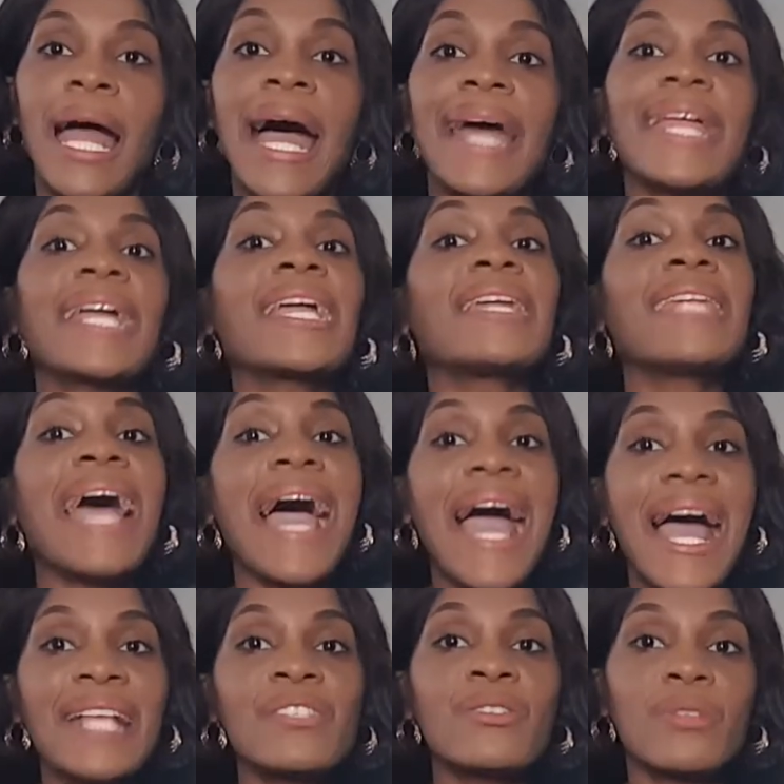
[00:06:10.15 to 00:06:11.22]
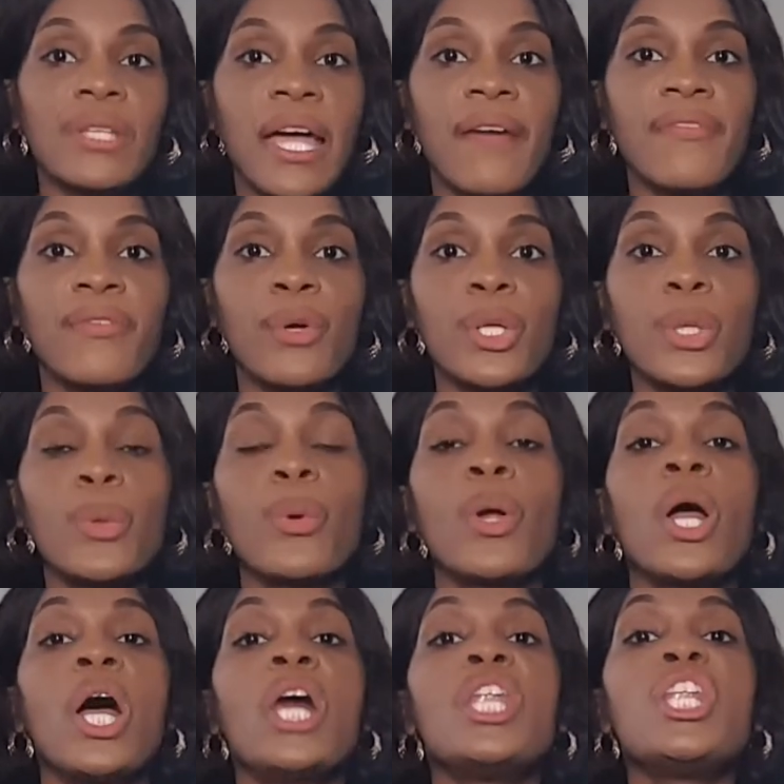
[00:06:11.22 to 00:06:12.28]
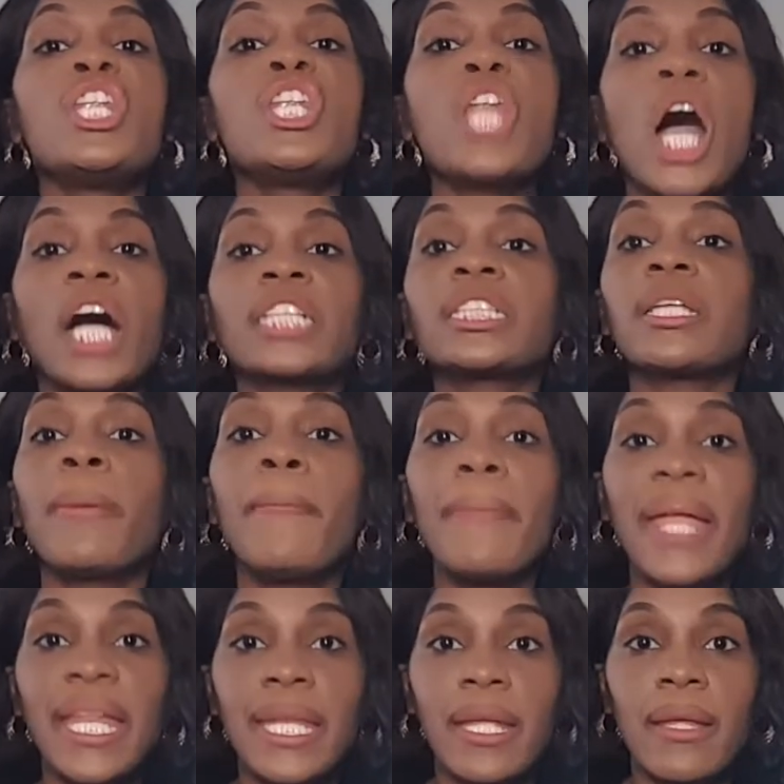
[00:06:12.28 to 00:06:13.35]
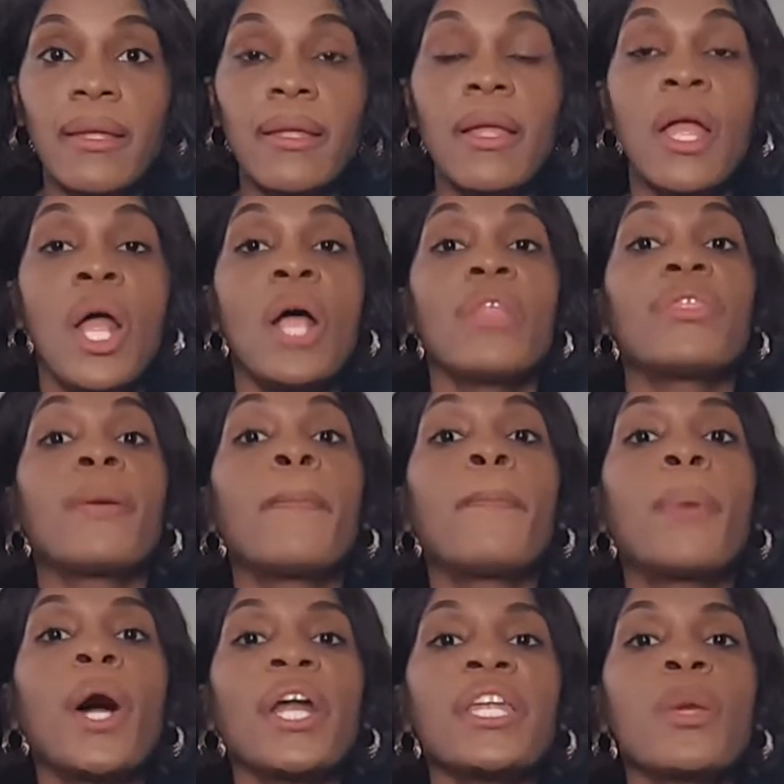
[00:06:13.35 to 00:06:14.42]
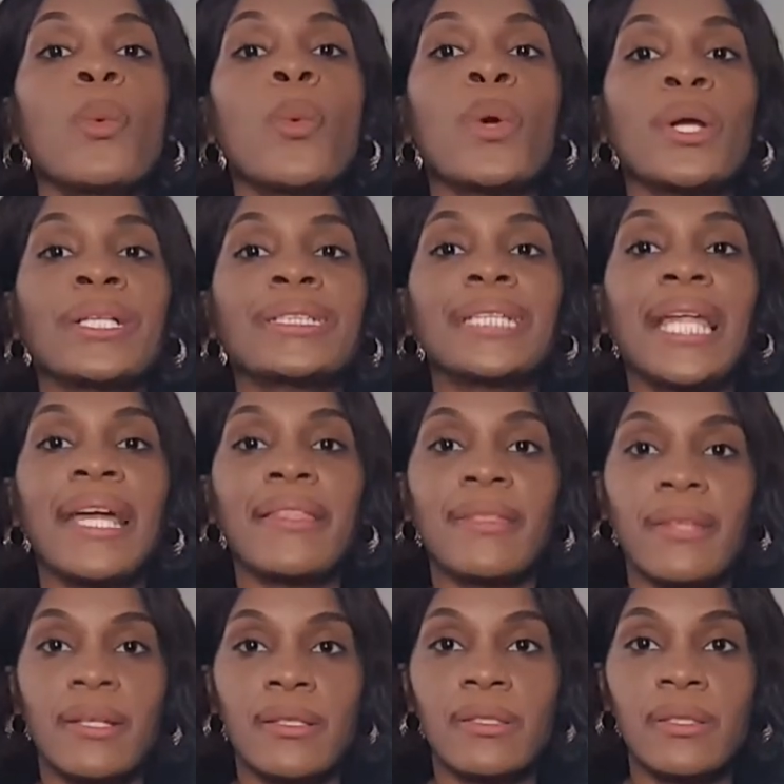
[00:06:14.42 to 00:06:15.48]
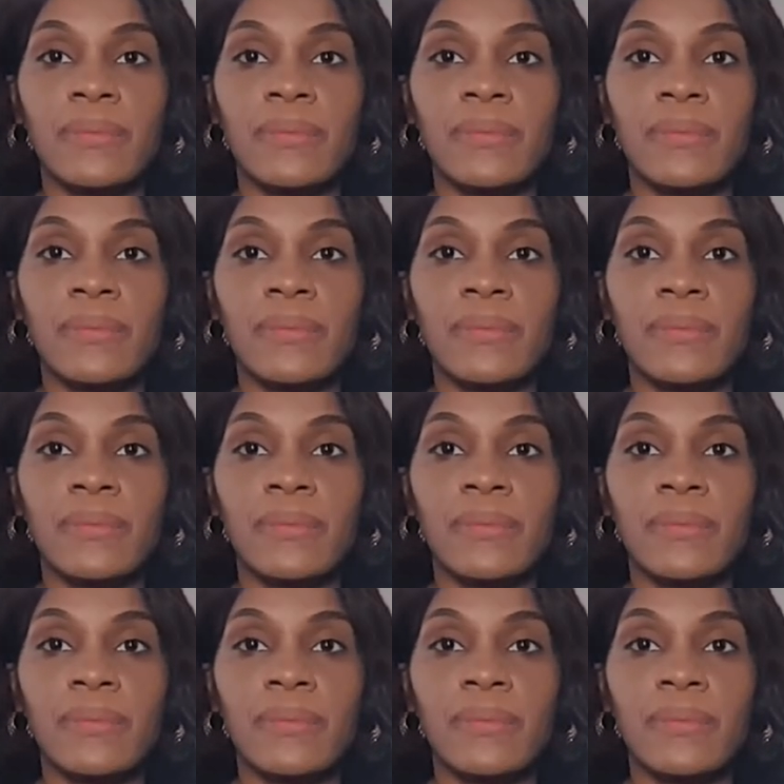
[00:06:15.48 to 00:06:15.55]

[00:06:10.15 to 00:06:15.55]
And I can answer that for you. Not many. The body works like this.